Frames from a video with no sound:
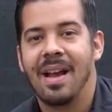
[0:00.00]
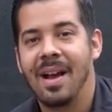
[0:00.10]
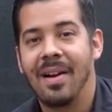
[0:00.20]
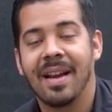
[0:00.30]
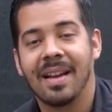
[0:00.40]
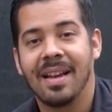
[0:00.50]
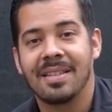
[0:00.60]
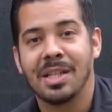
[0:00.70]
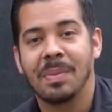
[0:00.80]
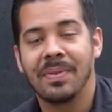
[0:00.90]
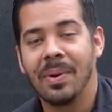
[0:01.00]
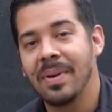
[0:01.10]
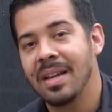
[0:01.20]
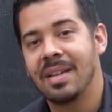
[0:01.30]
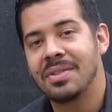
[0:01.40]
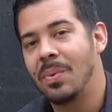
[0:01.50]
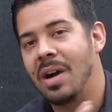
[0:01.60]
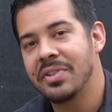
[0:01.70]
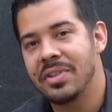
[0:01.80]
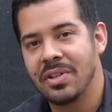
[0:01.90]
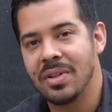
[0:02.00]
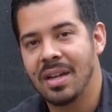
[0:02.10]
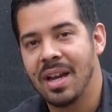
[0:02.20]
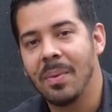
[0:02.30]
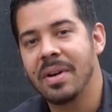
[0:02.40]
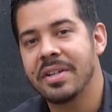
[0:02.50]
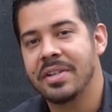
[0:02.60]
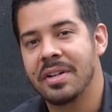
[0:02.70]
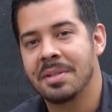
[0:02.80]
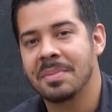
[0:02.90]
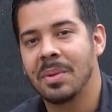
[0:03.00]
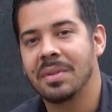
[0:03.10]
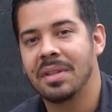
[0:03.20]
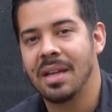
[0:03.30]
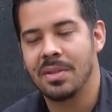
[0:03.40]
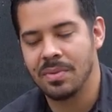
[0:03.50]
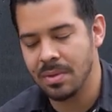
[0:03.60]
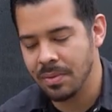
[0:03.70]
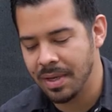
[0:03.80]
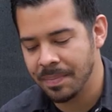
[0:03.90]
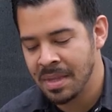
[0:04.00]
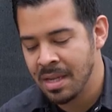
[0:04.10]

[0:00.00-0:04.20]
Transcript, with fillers: All right guys, so before we get into washing the truck, I wanna share something with you guys real quick.